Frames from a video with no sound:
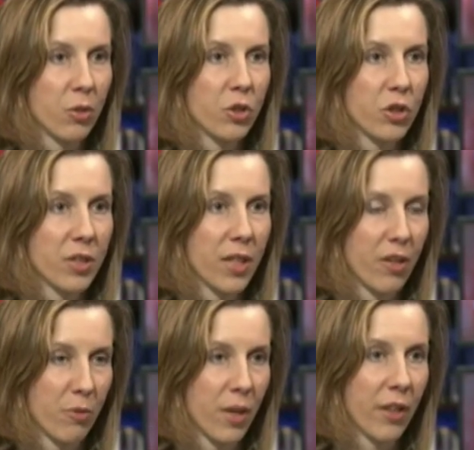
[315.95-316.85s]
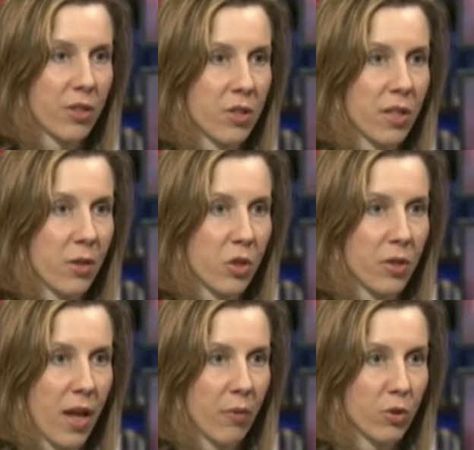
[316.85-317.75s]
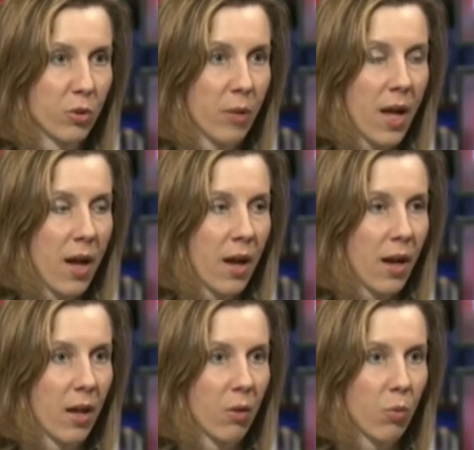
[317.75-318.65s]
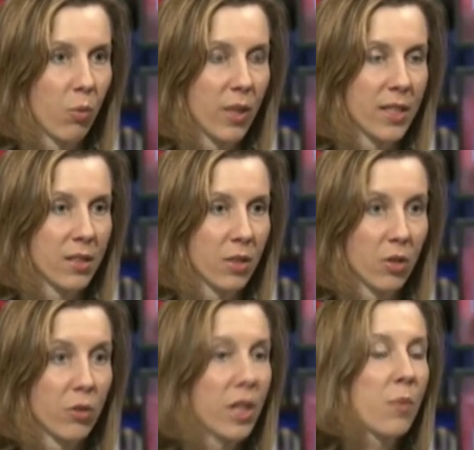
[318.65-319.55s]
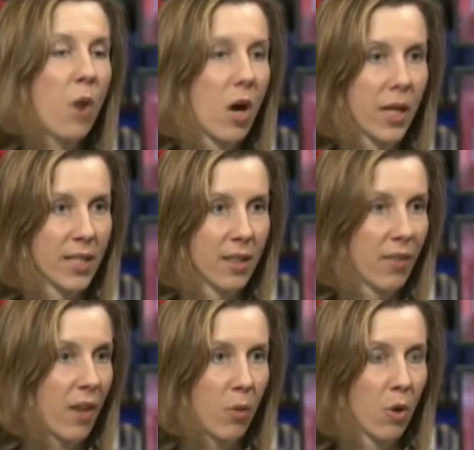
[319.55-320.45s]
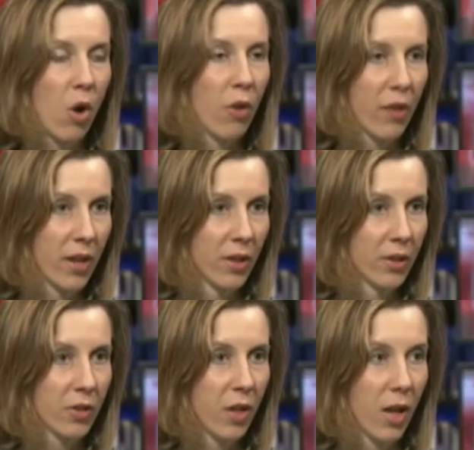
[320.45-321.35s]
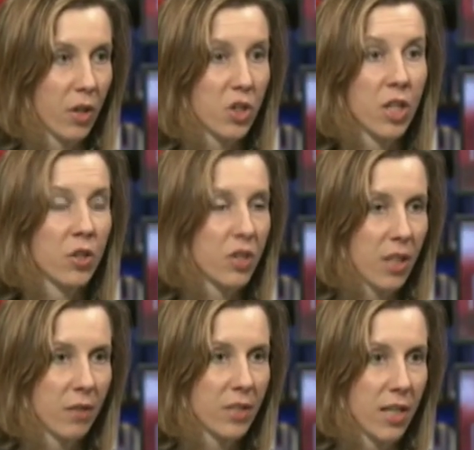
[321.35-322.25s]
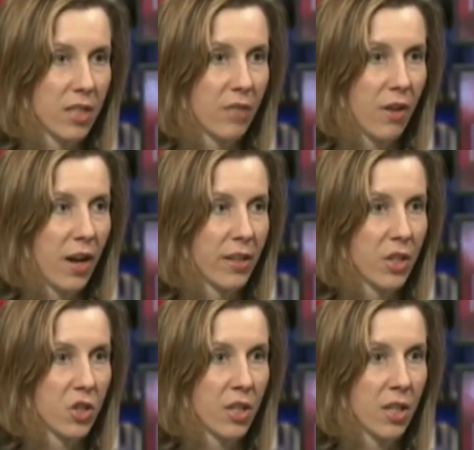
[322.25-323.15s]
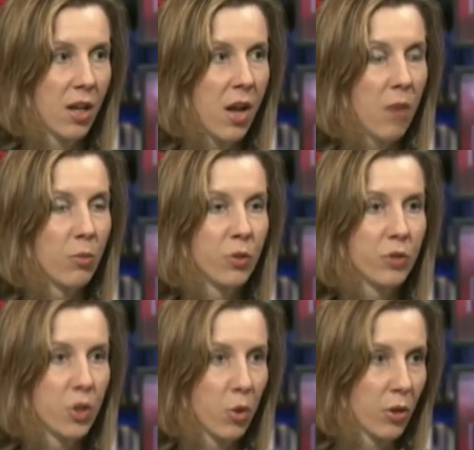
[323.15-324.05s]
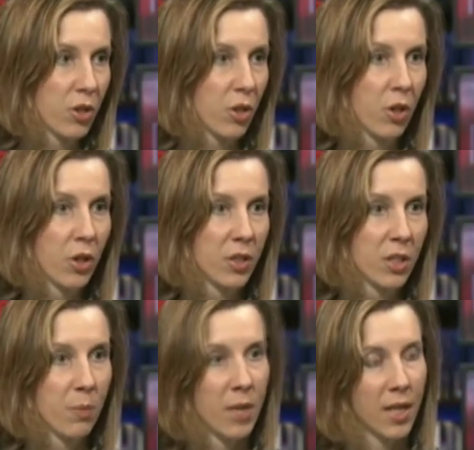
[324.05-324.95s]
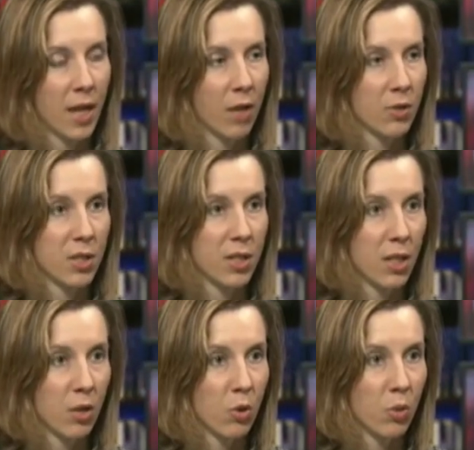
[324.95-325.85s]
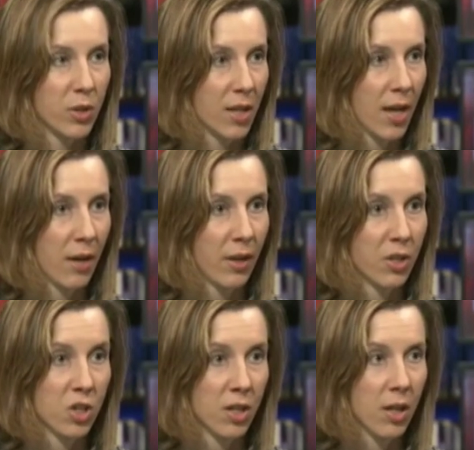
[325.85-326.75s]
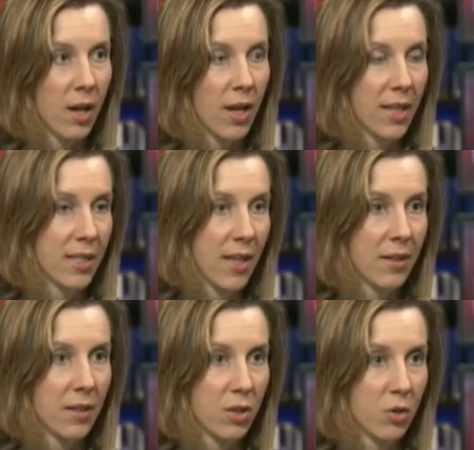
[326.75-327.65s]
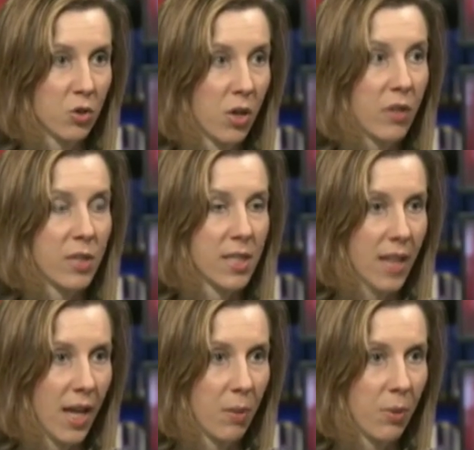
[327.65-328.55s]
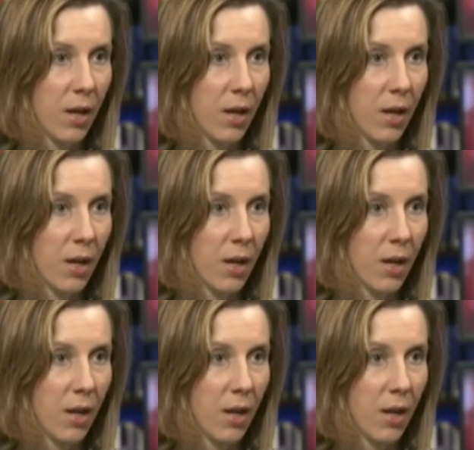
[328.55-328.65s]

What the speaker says: soldiers and FBI agents entered that room. What is agreed upon is that they were all there. She herself testified that she moved towards the curtain to peek out to see who was there, and she intended to try to escape.